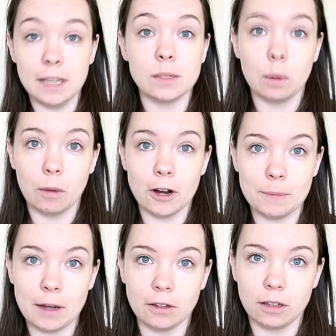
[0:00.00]
because we're worried
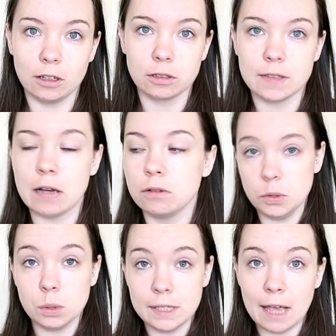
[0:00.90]
about another lockdown.
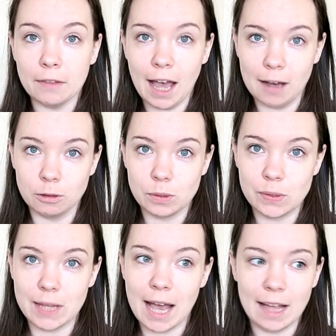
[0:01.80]
Sorting out the
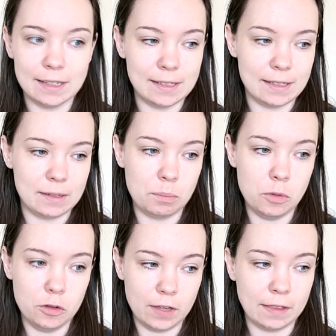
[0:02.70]
house and
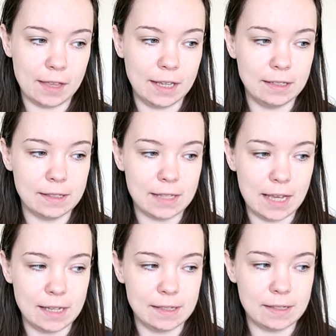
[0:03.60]
moving things
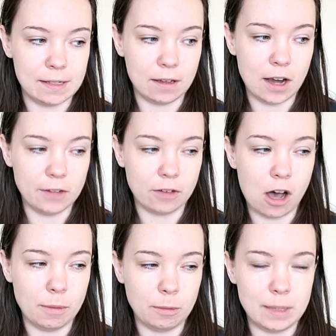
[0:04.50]
is kind of
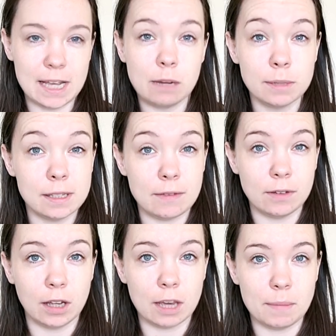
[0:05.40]
calming me down because I
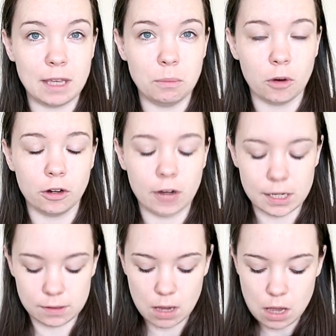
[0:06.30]
feel like I'm making
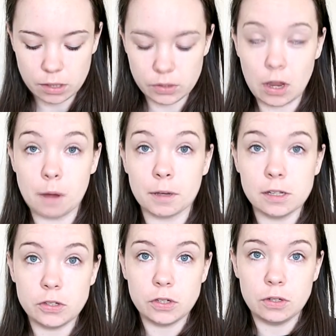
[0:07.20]
progress. So I'm
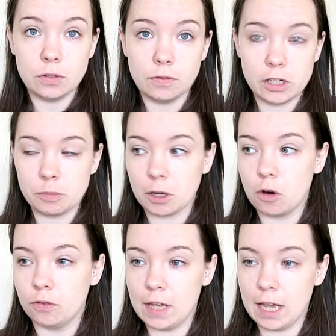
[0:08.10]
going to finish my
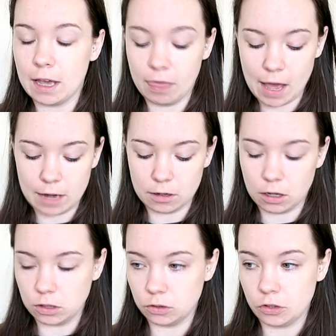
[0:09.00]
coffee and then
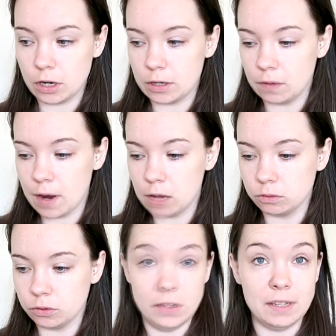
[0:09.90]
I'll show you
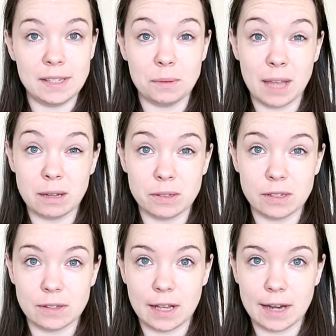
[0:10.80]
around so you can see what the house
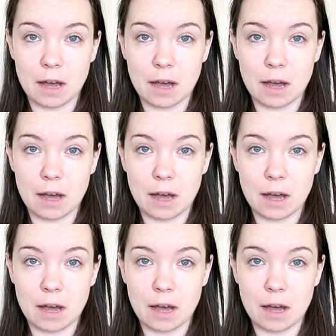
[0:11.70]
looks like